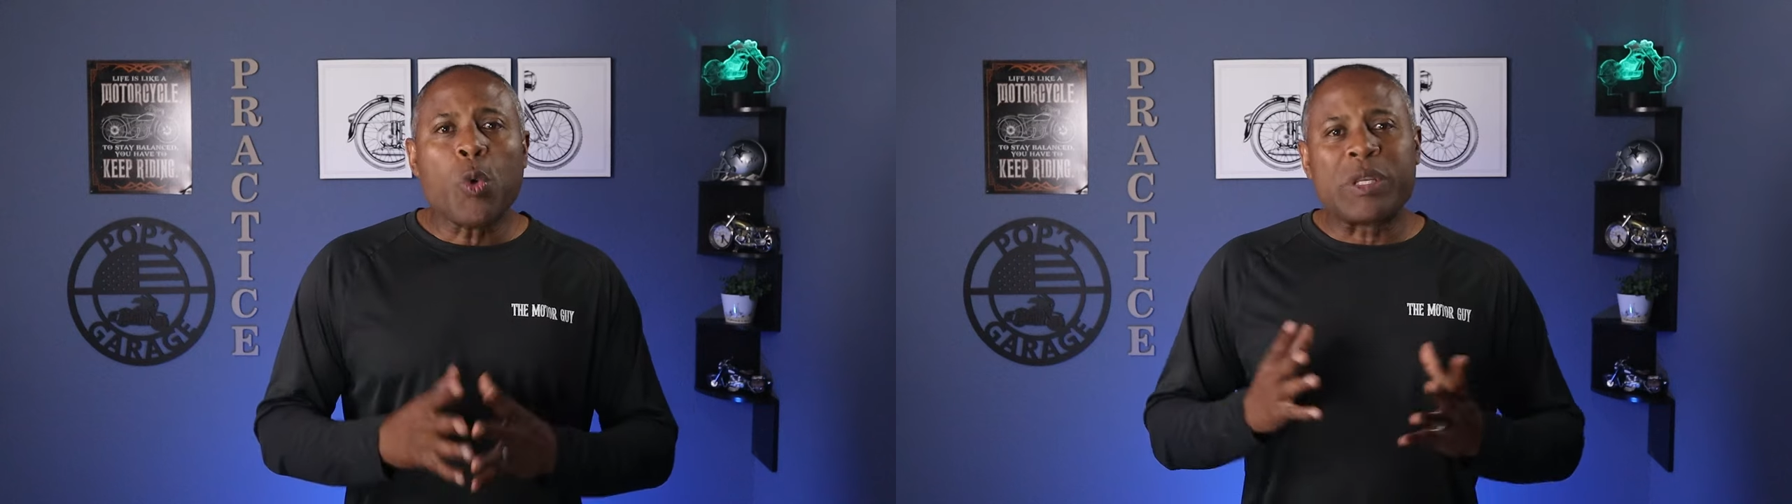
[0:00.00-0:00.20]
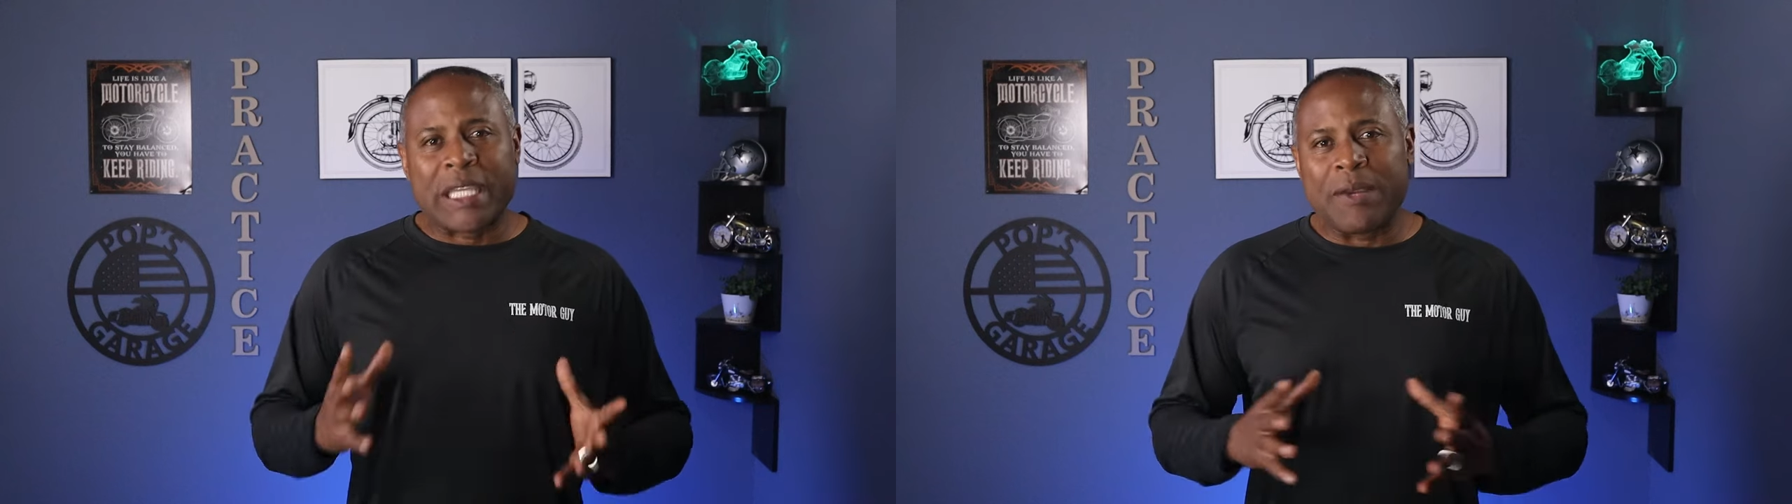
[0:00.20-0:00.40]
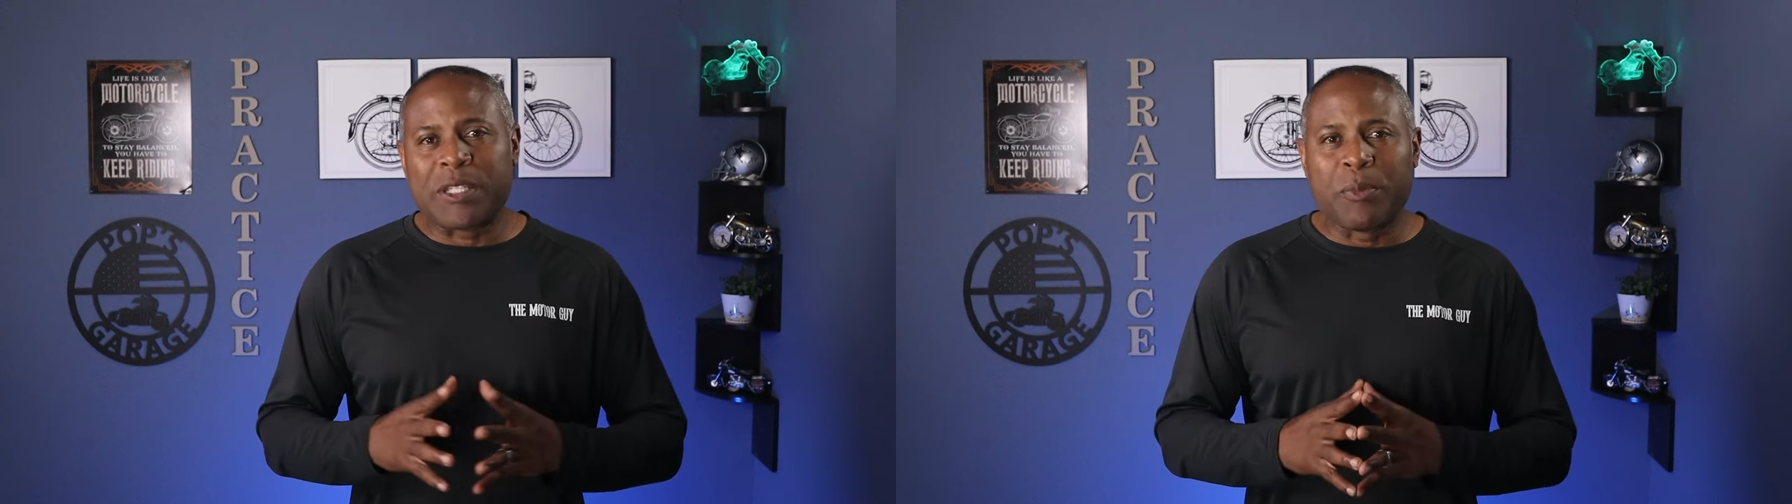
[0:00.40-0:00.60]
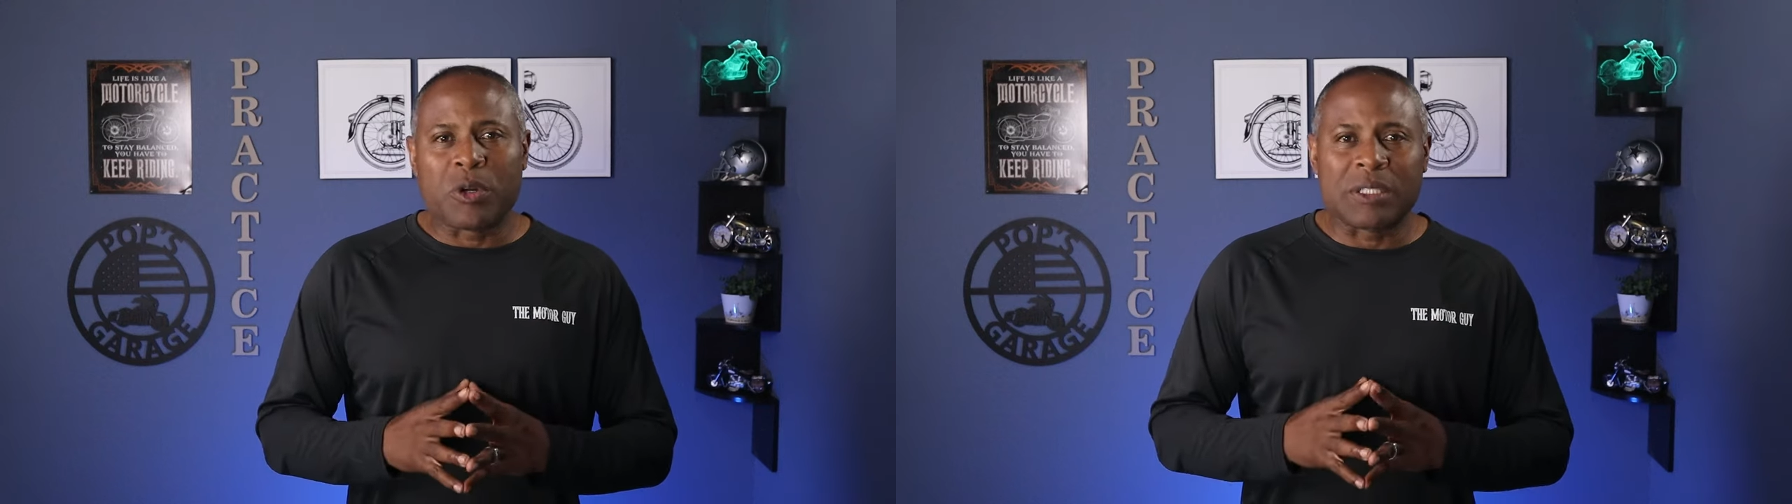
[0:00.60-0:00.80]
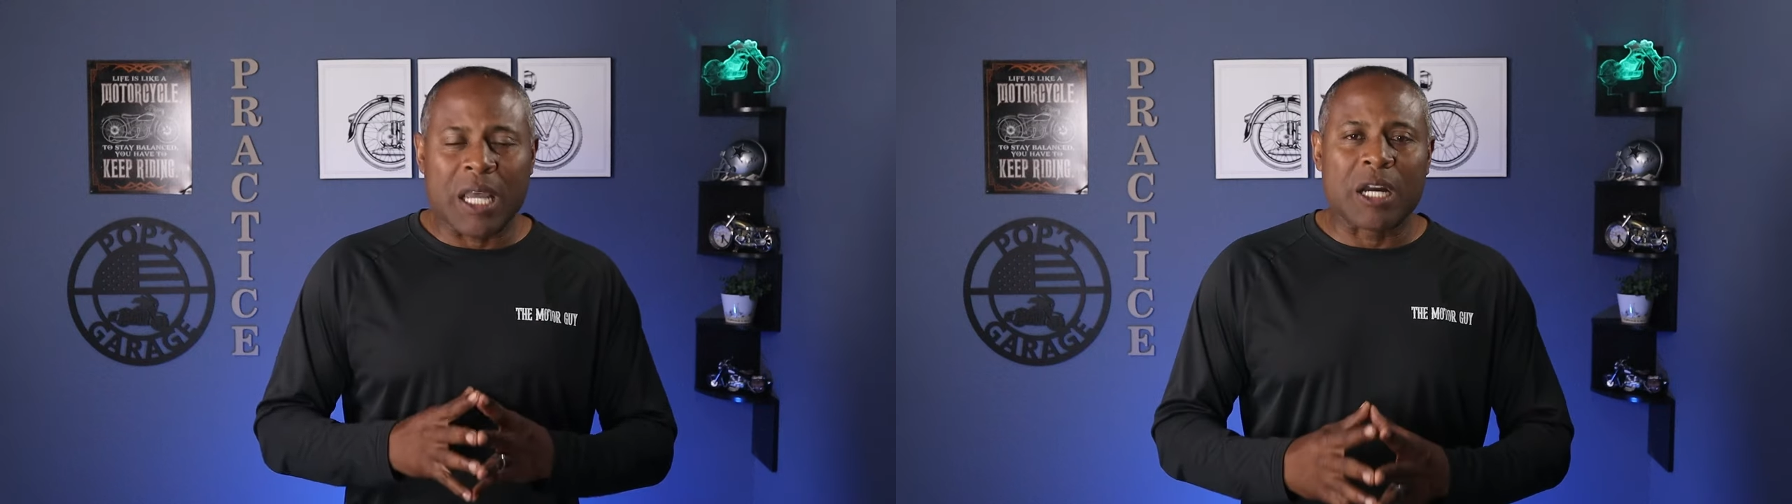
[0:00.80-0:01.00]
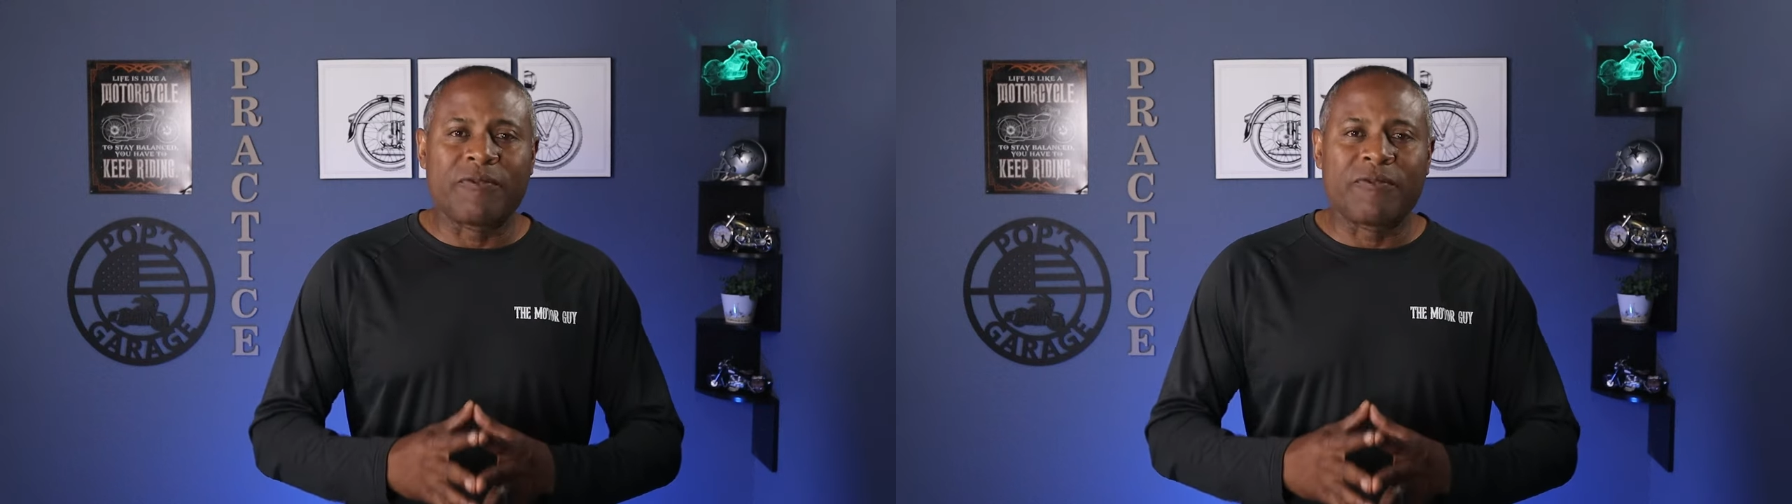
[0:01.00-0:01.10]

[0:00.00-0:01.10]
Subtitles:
which keeps the motorcycle